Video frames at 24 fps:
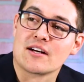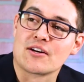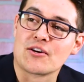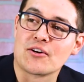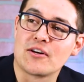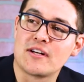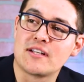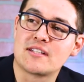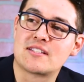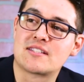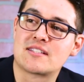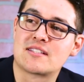
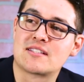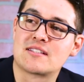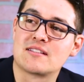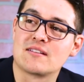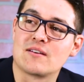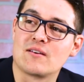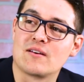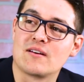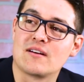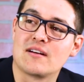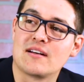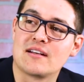Curtis,
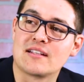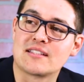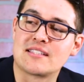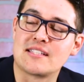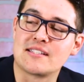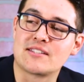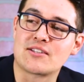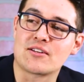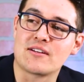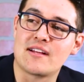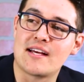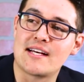
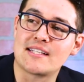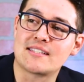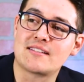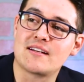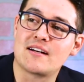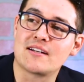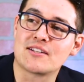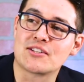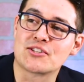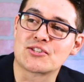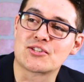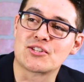since our last
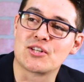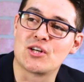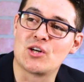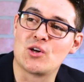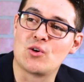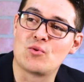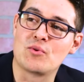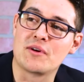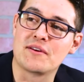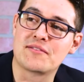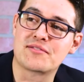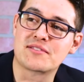Dodger show,
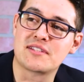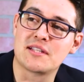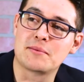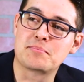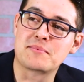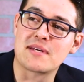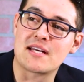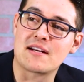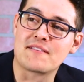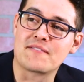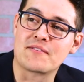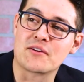we've
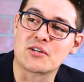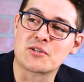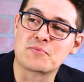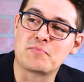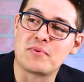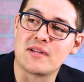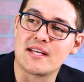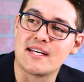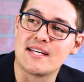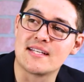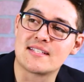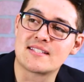slipped out of first
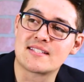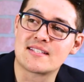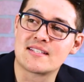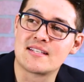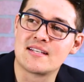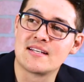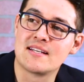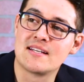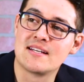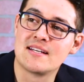place.